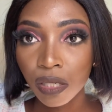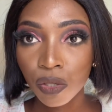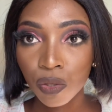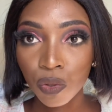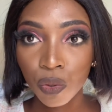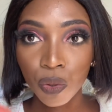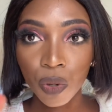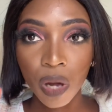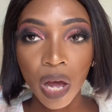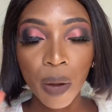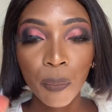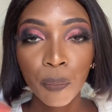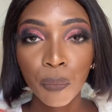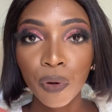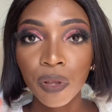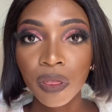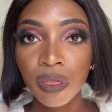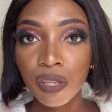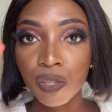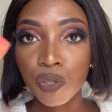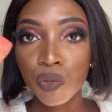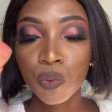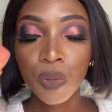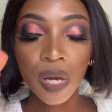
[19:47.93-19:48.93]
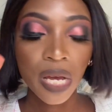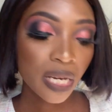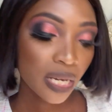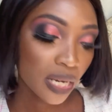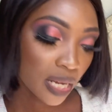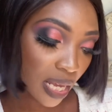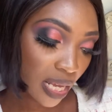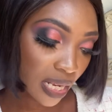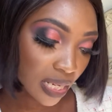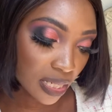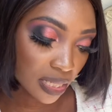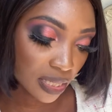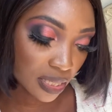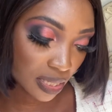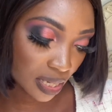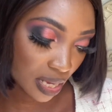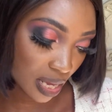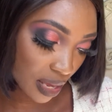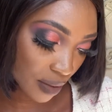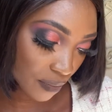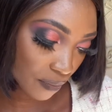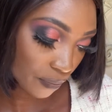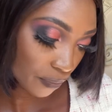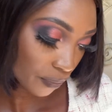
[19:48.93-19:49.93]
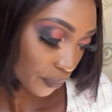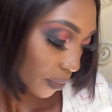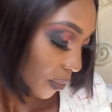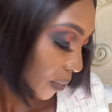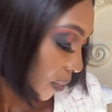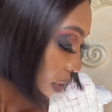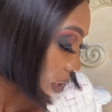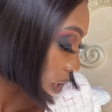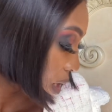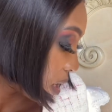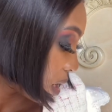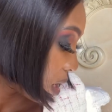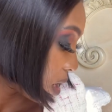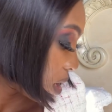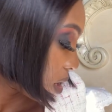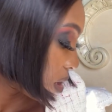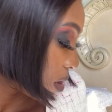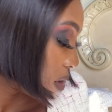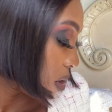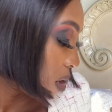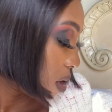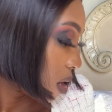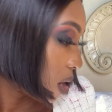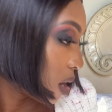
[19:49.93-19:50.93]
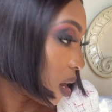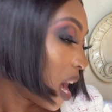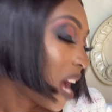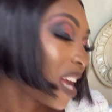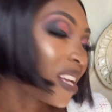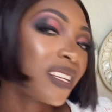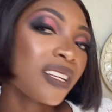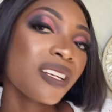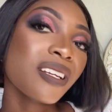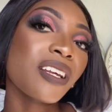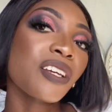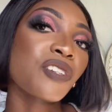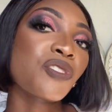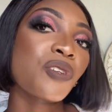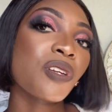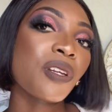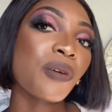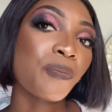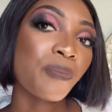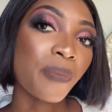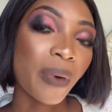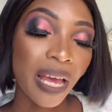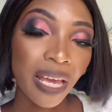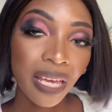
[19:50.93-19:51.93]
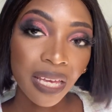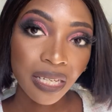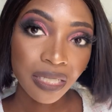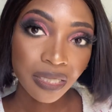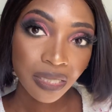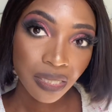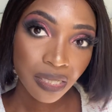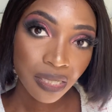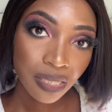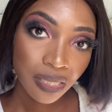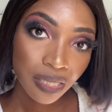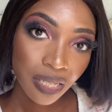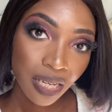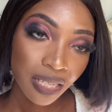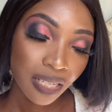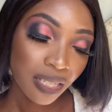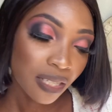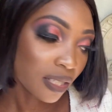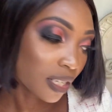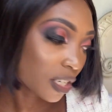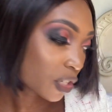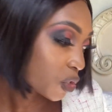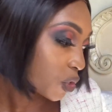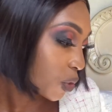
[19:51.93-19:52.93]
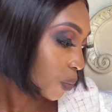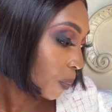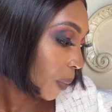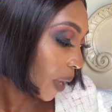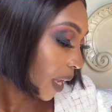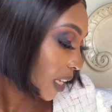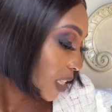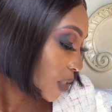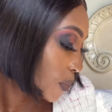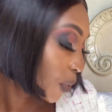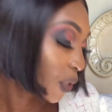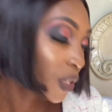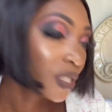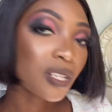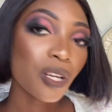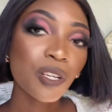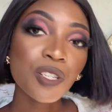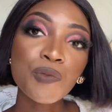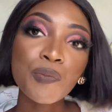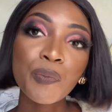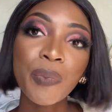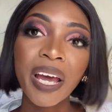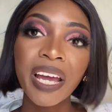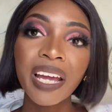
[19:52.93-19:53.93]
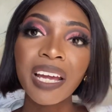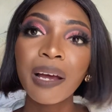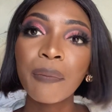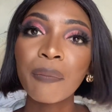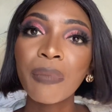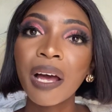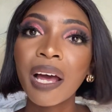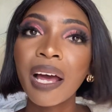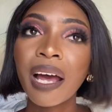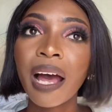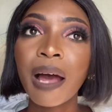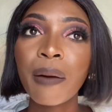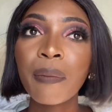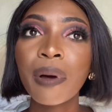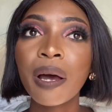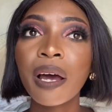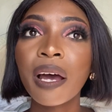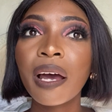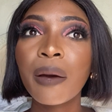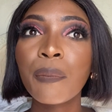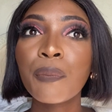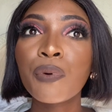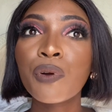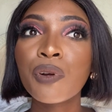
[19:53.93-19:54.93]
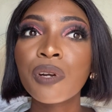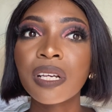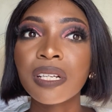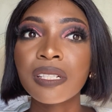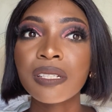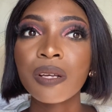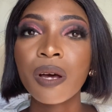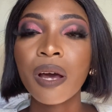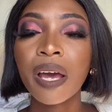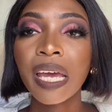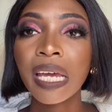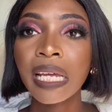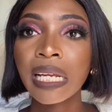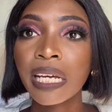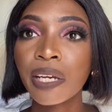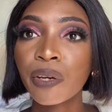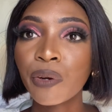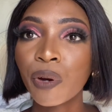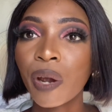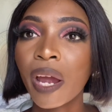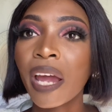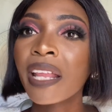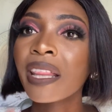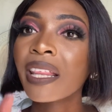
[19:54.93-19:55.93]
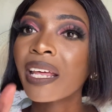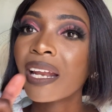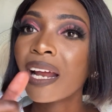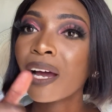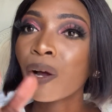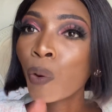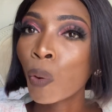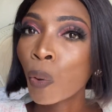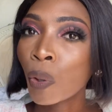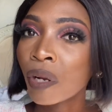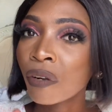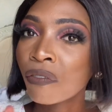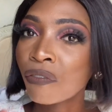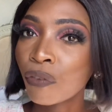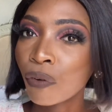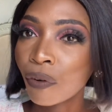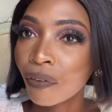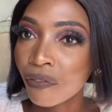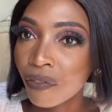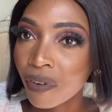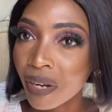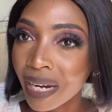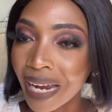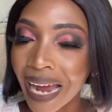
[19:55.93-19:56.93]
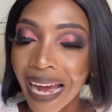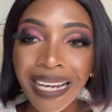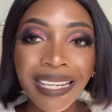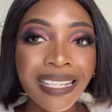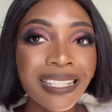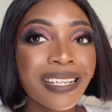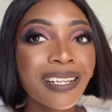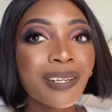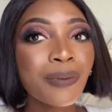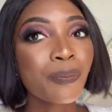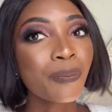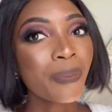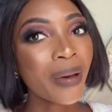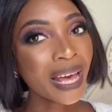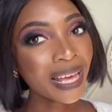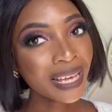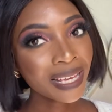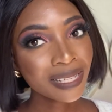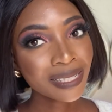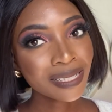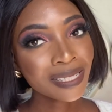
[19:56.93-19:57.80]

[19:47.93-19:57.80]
So I bought this one at Discam. I didn't actually buy it because I was buying a product at LaGirl and then I got it for free. I didn't buy it.